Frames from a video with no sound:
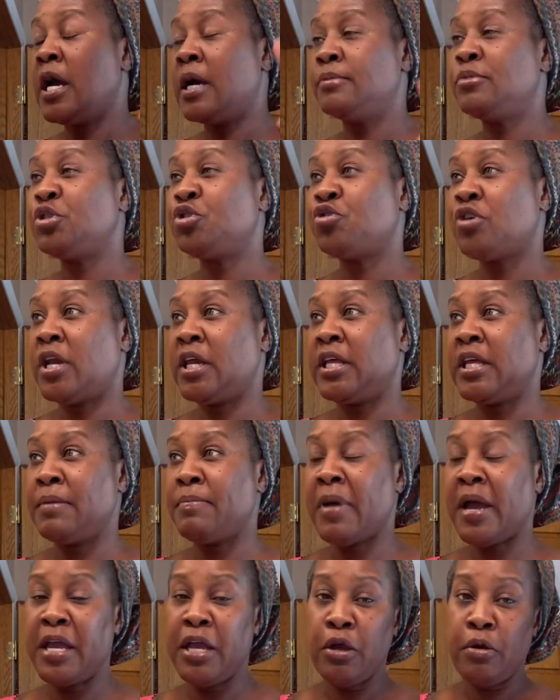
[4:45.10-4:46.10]
just trying to get
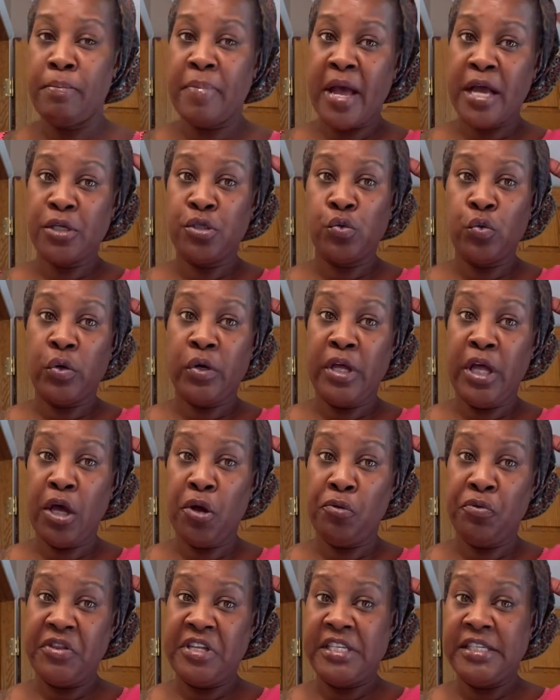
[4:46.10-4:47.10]
my hair back to a
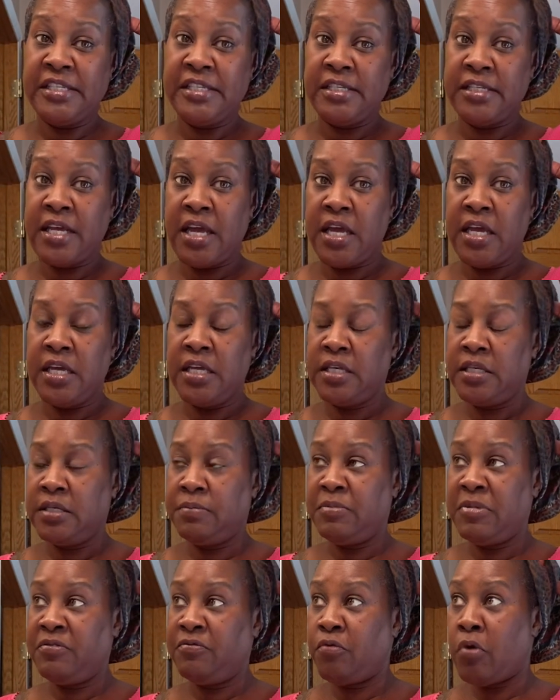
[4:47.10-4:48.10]
healthy state
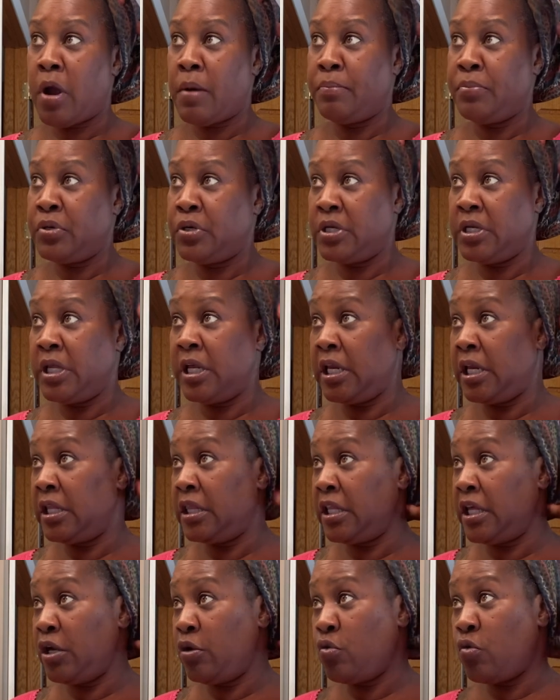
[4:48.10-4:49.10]
before I put
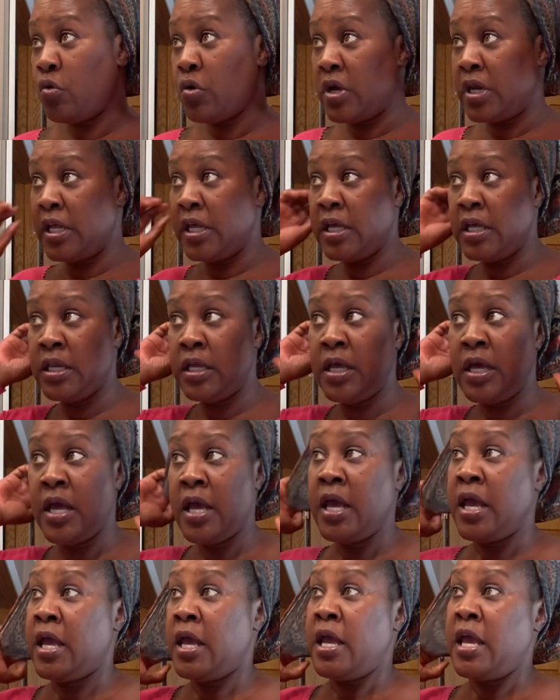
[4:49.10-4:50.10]
anything on it.
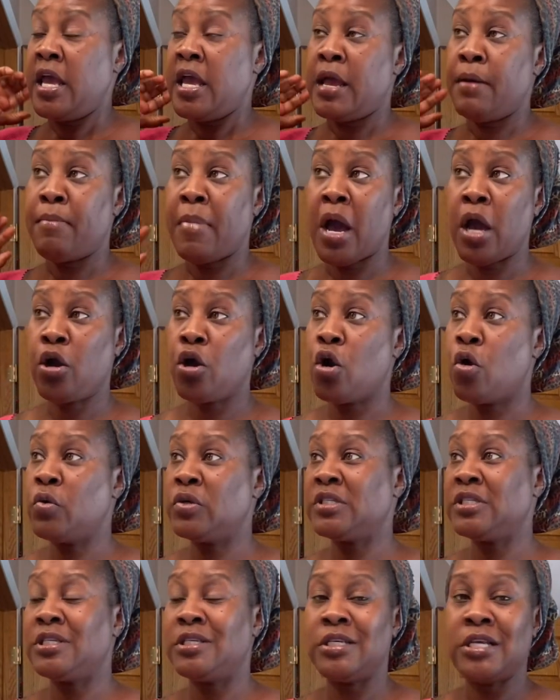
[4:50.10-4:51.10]
And my goal
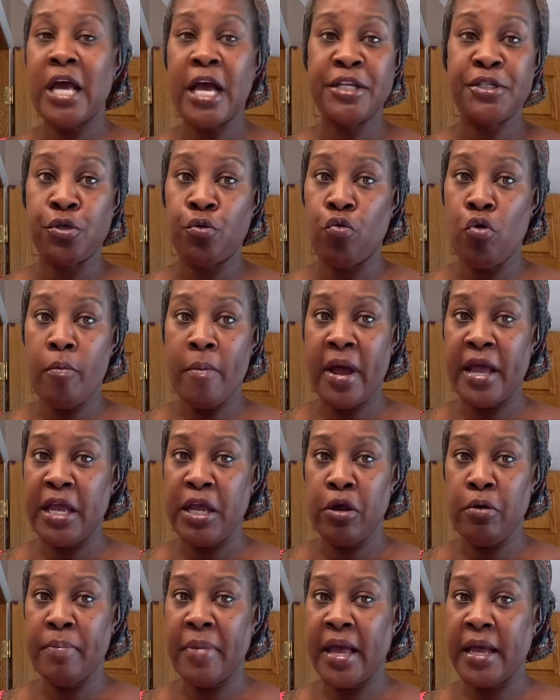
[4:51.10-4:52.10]
is not to grow my
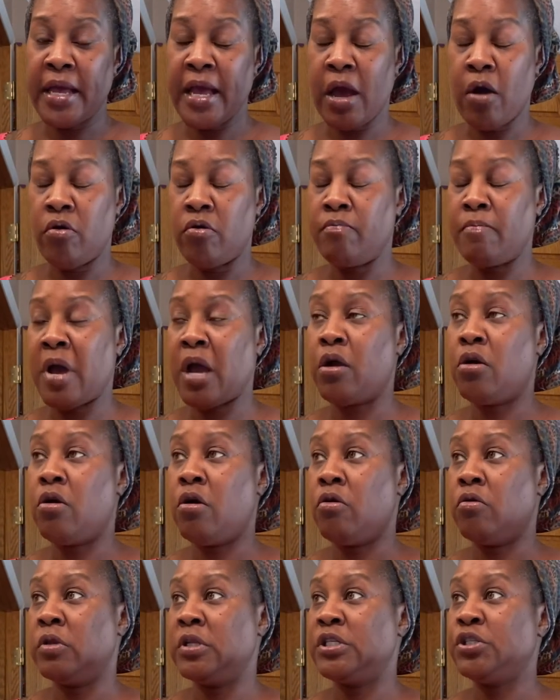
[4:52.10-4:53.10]
hair back out. My
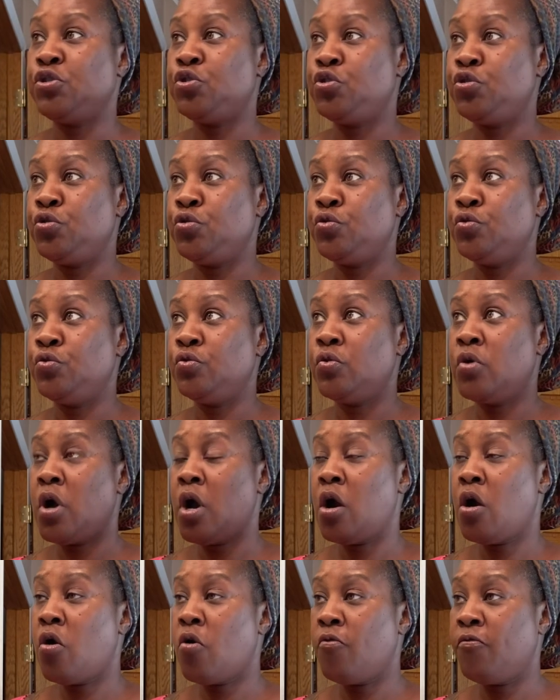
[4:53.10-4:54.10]
goal is to
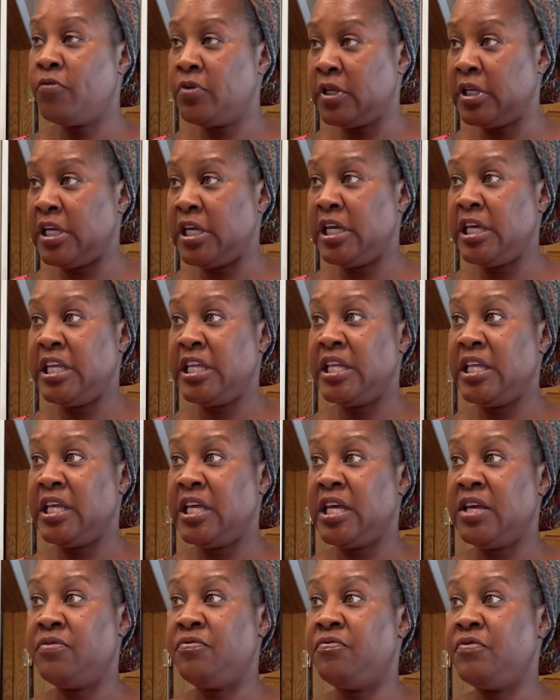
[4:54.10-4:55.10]
hopefully
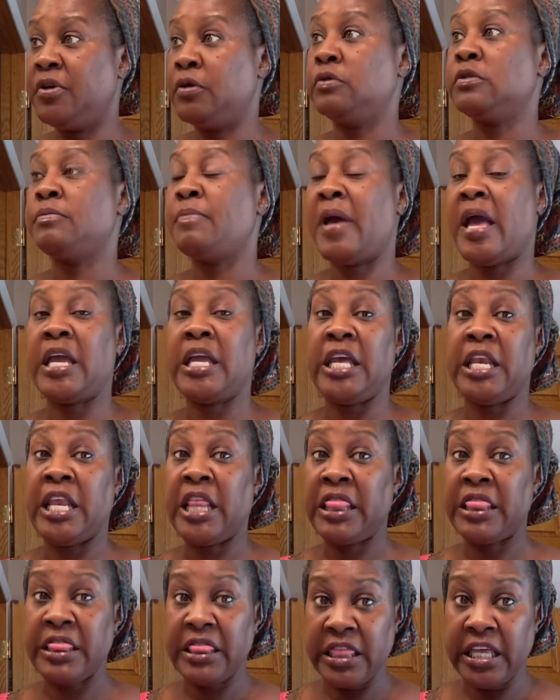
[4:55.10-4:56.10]
it fills back in
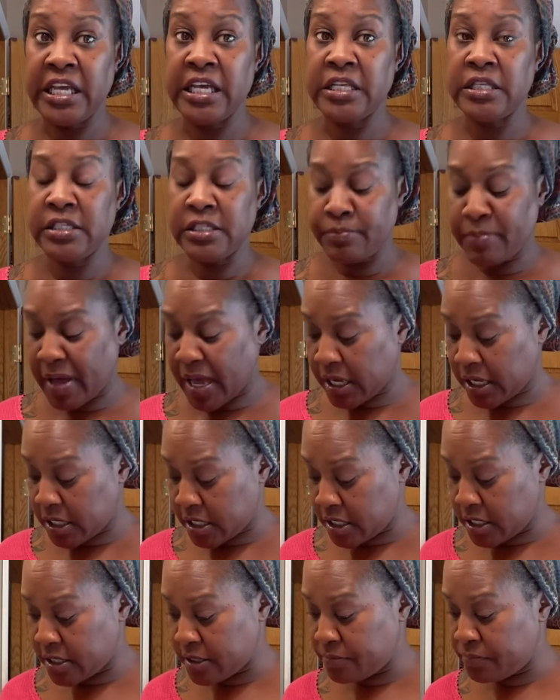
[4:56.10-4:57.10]
and thickens back
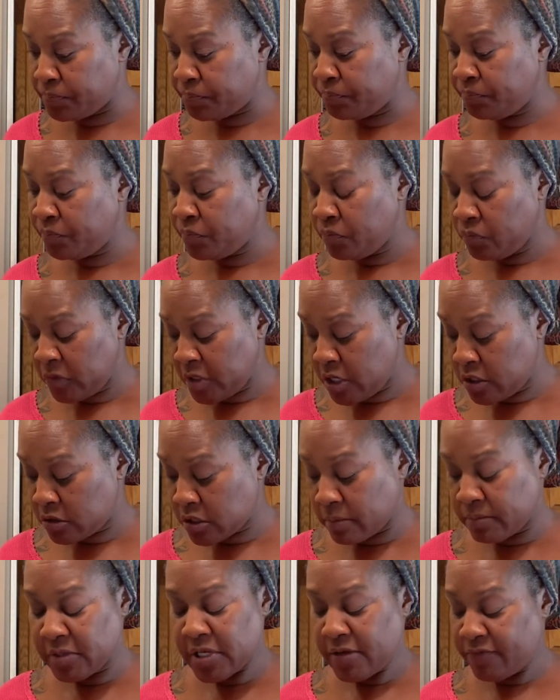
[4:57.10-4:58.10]
up. So
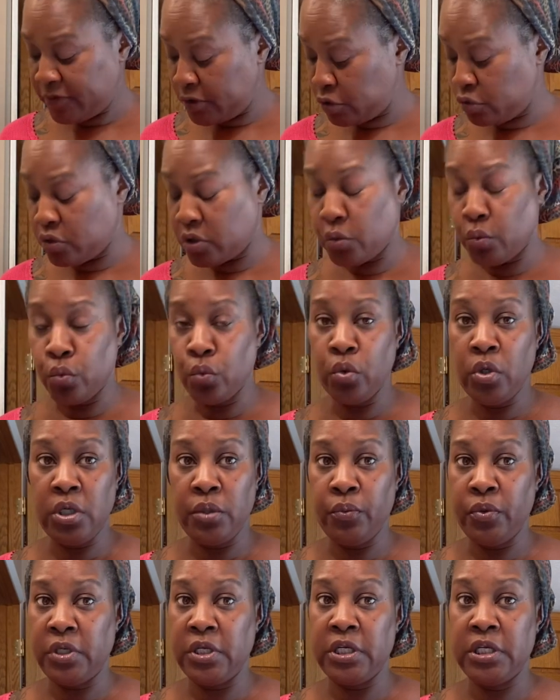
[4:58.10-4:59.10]
I'm definitely doing a really,
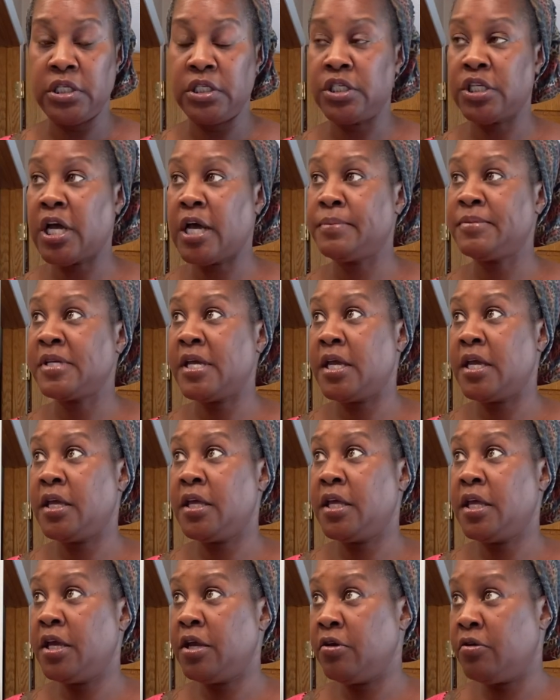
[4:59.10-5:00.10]
really good job taking
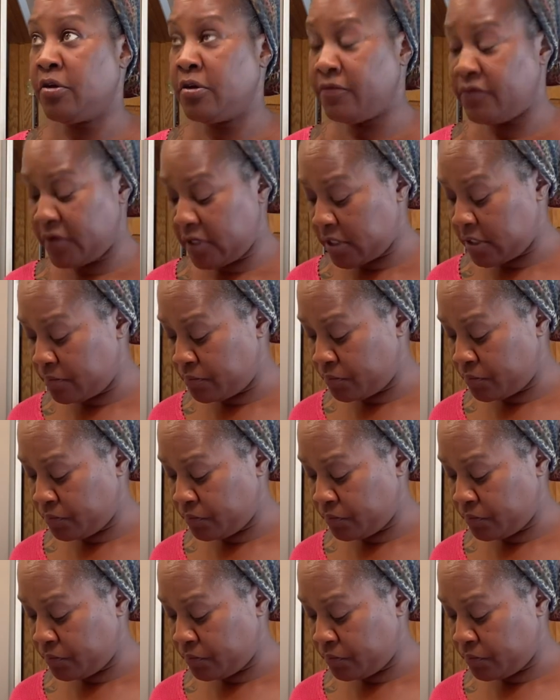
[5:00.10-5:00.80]
care of it.